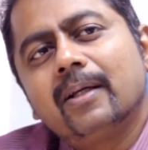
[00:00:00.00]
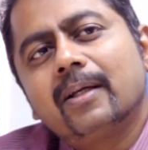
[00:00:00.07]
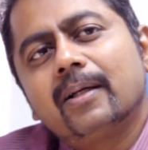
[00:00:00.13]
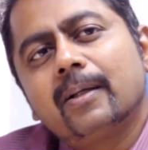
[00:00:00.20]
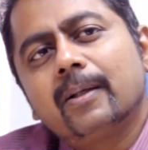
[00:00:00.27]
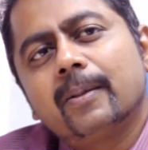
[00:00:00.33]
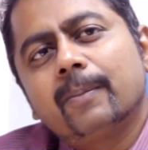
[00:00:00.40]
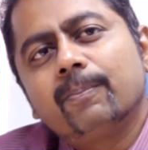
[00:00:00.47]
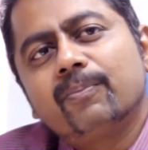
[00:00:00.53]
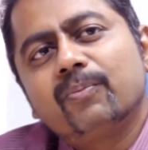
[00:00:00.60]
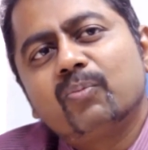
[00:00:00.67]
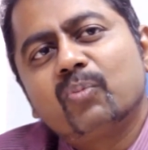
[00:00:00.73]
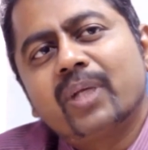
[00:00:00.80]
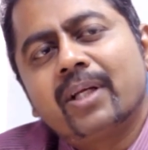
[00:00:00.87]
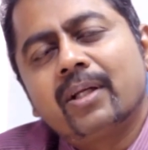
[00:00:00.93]
um,
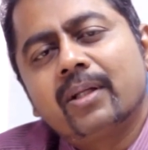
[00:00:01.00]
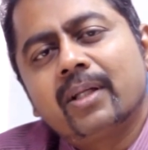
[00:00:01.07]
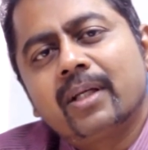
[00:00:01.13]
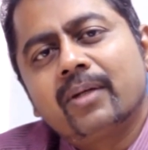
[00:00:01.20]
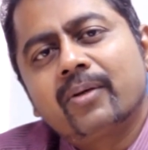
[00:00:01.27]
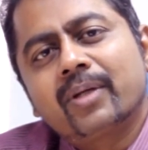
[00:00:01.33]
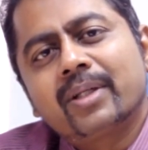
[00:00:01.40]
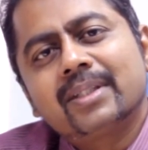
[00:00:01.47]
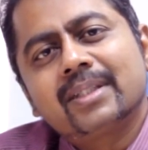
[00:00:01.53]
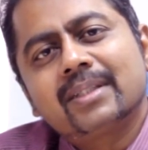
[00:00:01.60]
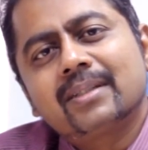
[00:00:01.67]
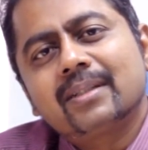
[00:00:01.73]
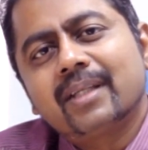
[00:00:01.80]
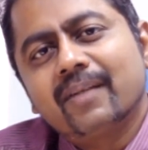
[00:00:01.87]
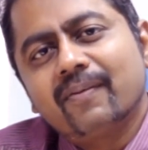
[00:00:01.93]
then then you can
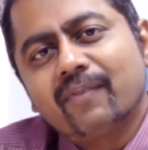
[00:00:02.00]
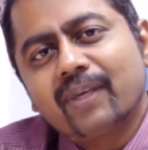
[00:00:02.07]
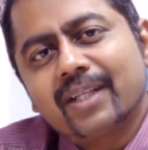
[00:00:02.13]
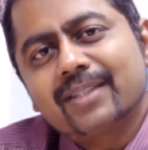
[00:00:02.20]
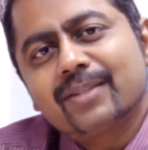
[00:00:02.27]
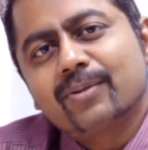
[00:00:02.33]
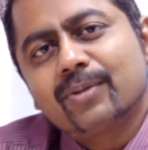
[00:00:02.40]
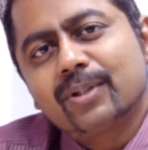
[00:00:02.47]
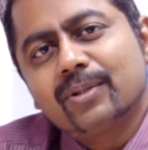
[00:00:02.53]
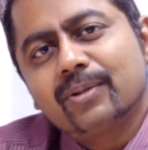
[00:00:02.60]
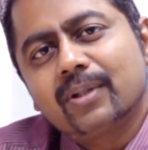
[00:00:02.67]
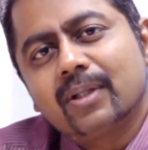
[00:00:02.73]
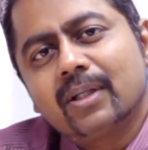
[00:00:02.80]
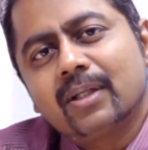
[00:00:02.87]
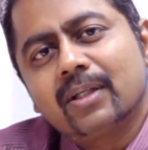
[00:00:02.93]
just give rest to the
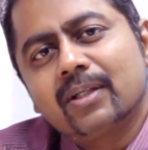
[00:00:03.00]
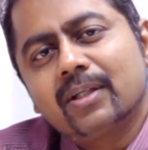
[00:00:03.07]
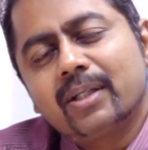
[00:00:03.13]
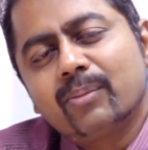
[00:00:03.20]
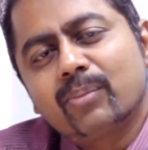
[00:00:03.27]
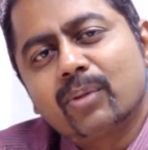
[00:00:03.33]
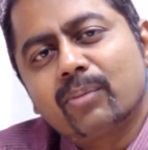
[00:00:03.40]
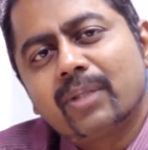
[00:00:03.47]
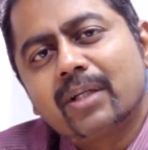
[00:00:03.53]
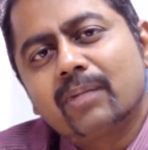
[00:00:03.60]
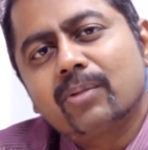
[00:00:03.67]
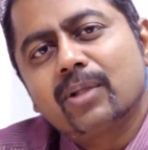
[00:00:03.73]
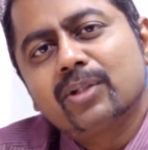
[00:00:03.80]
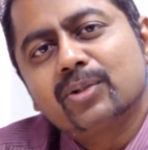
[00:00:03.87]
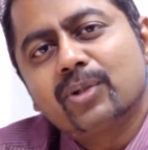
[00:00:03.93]
uh,
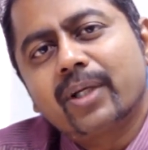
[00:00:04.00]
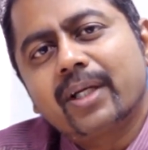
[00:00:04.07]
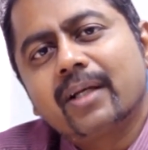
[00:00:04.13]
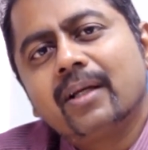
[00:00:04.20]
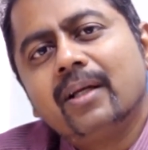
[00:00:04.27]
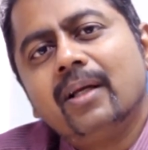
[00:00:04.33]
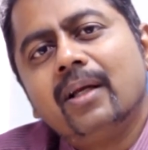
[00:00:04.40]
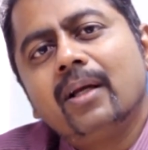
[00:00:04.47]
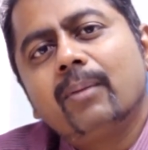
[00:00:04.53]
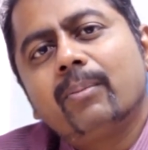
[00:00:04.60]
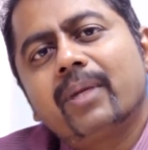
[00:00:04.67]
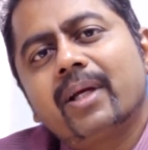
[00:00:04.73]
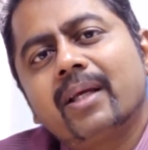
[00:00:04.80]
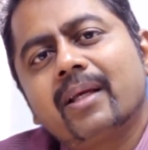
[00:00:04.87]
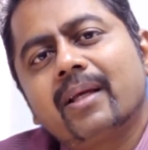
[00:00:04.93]
temporomandibular joint
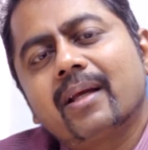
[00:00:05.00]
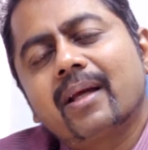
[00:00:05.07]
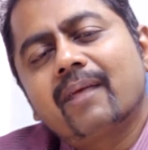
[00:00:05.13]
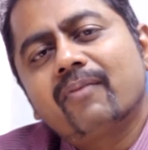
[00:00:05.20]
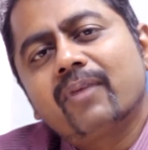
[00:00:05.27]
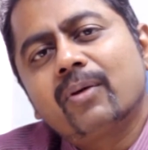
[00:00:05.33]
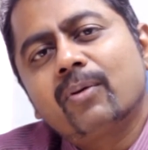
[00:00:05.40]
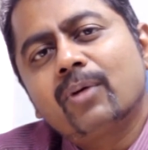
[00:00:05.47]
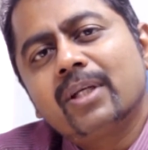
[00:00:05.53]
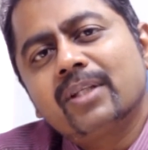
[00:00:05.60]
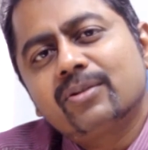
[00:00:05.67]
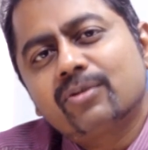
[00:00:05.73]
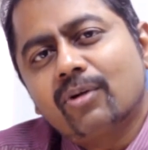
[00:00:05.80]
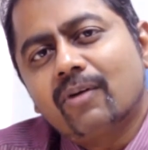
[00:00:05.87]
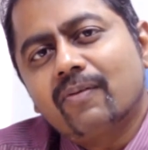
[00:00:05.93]
by having only
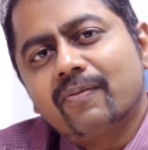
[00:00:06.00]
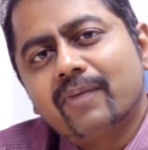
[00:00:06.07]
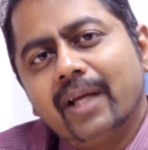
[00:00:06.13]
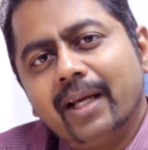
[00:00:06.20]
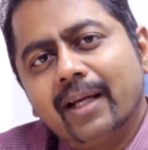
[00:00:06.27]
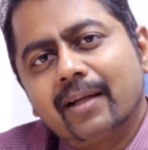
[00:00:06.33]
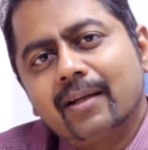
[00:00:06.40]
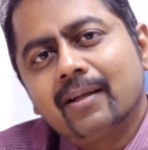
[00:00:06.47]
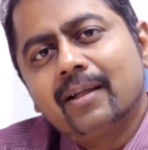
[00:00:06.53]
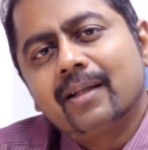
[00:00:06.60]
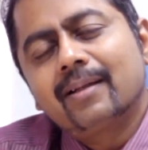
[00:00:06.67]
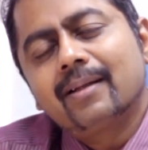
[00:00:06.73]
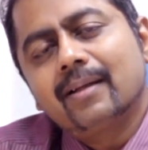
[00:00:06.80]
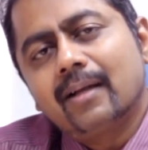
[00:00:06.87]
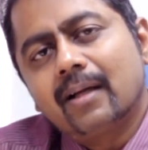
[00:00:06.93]
soft diet
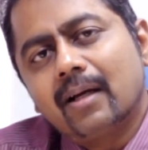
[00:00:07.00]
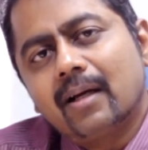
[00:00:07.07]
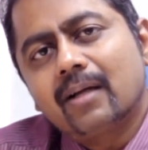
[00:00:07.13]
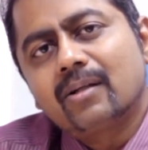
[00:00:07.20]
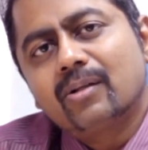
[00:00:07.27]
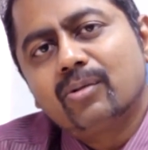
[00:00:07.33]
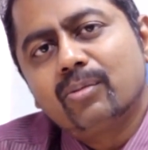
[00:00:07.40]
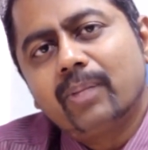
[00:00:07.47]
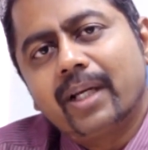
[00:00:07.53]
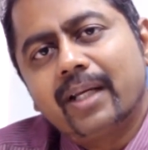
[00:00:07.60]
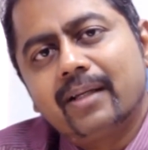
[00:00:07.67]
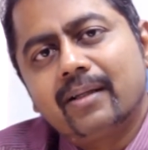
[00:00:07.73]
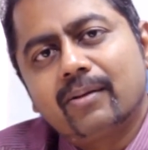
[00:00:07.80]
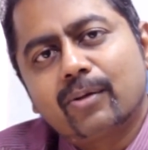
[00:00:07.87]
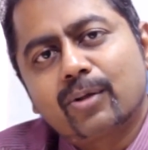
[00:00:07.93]
nothing hard to
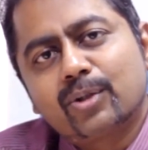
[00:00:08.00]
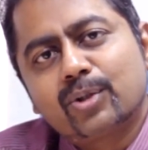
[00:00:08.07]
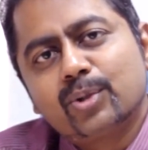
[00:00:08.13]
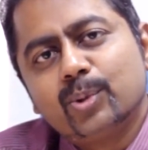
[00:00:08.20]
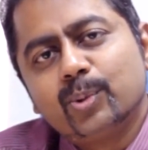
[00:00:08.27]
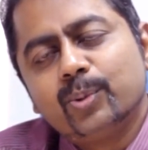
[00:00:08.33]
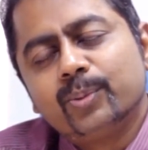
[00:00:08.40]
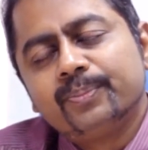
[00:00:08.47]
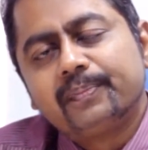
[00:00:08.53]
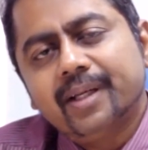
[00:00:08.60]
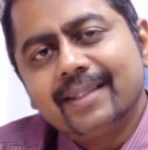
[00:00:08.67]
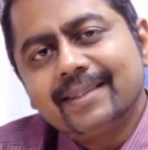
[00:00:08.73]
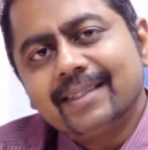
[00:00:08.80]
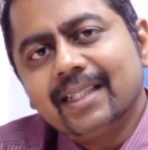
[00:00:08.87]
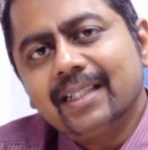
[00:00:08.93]
bite or chew
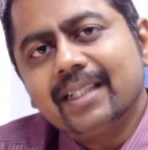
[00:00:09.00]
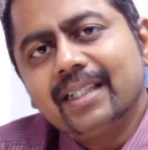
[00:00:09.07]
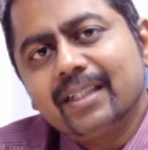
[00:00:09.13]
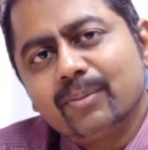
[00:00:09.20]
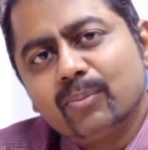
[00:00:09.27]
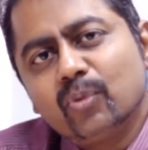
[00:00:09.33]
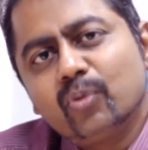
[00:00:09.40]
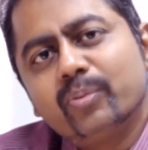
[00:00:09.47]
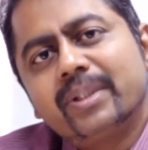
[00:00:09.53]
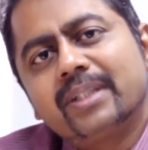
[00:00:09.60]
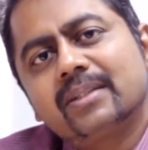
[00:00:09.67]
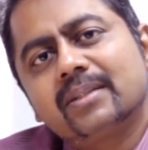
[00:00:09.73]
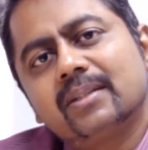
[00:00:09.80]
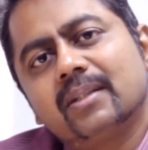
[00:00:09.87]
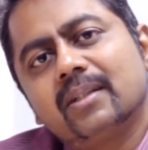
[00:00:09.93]
restricting the
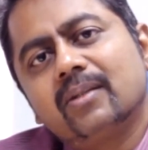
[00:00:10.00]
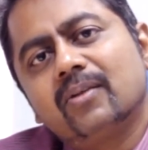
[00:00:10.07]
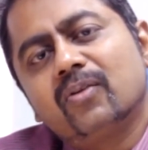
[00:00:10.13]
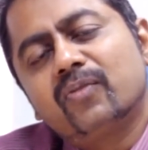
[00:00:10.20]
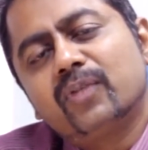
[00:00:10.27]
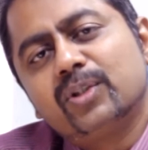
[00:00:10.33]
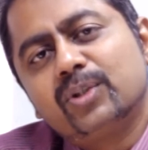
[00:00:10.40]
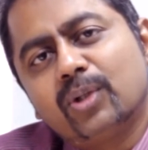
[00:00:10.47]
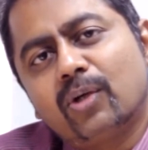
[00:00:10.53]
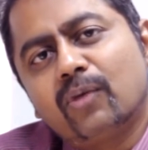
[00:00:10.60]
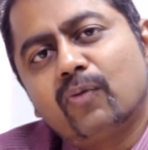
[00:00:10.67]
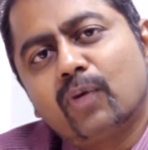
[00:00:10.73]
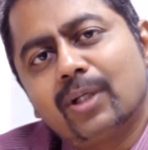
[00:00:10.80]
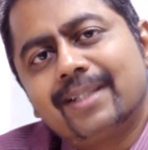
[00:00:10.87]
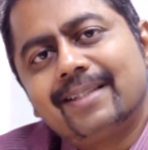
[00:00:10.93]
movements uh, of the jaw
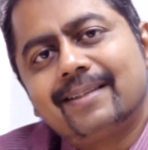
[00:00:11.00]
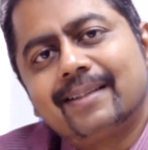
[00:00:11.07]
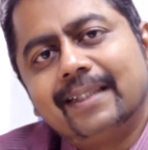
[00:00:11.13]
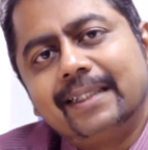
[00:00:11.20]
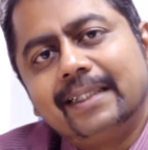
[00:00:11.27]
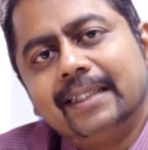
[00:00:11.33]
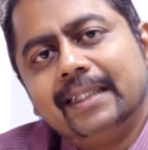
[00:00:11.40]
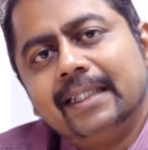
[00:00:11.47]
voluntarily